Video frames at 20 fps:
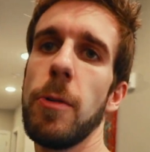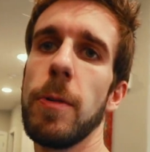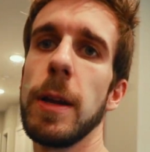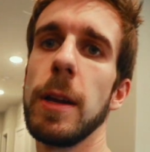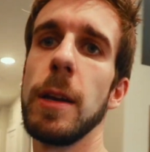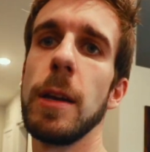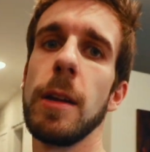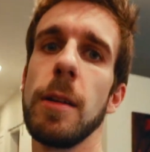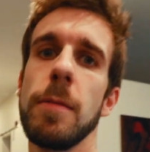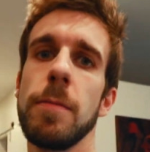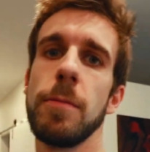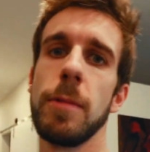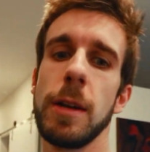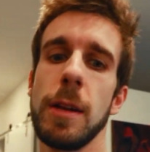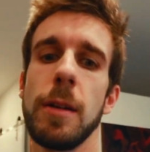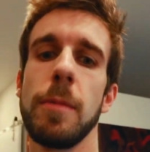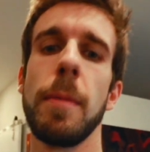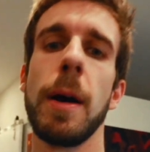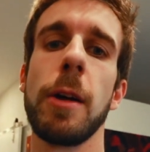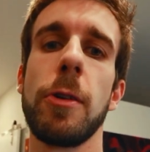we need. We
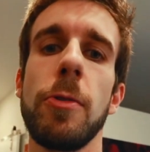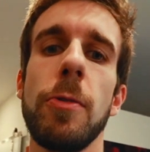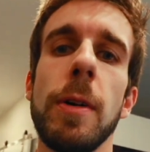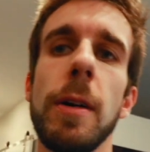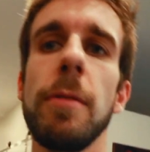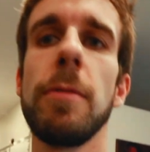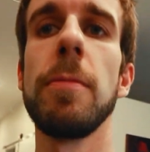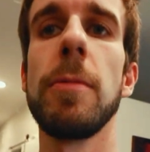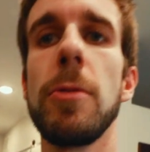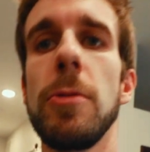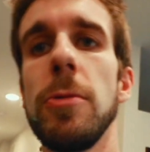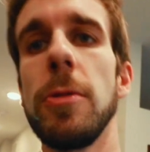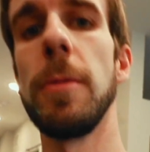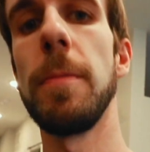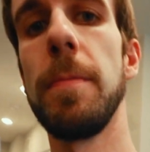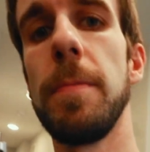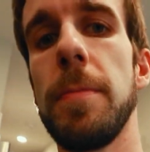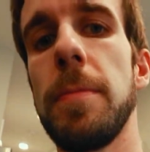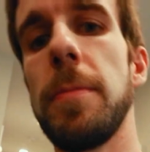need a microwave. Cool.